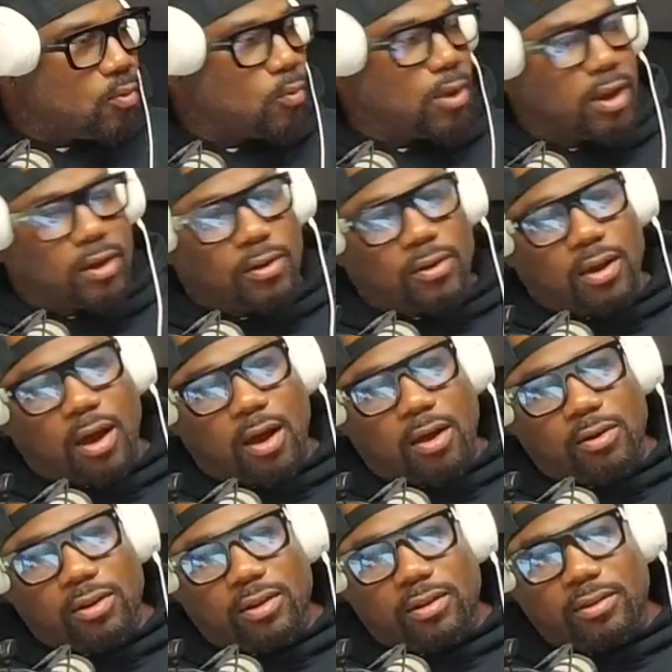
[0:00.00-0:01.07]
Well,
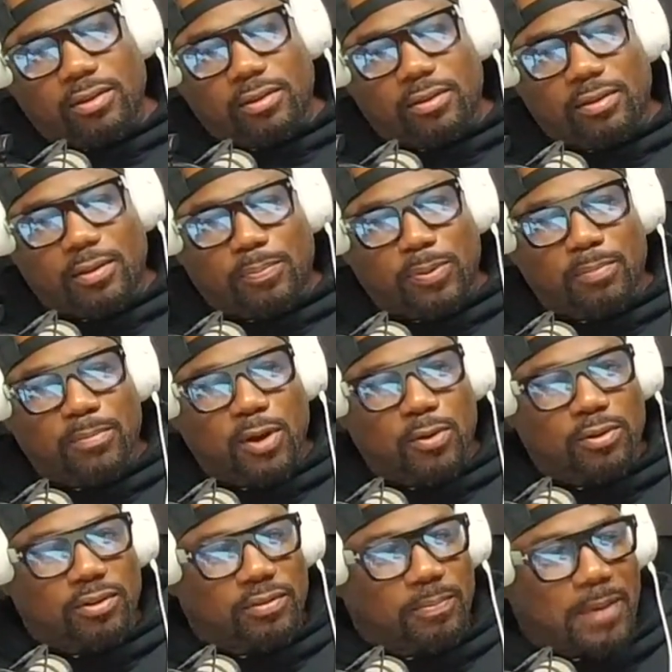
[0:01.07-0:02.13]
all the
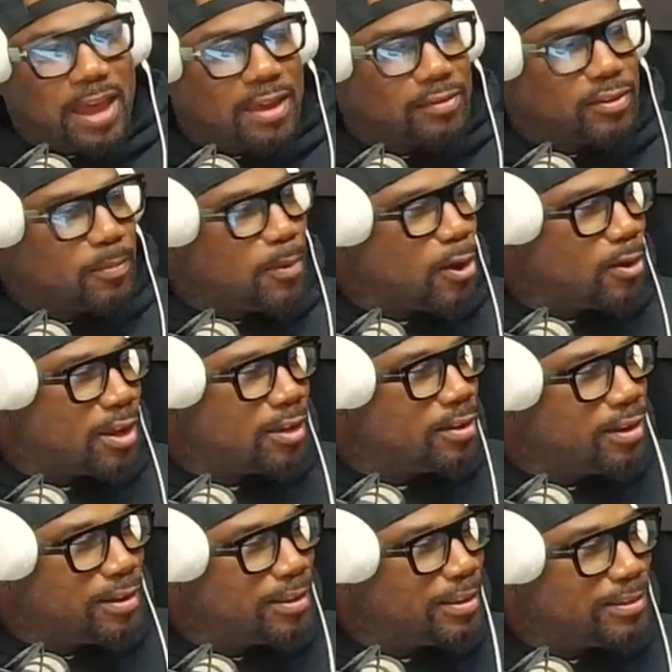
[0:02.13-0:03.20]
promoters, basketball ain't nothing.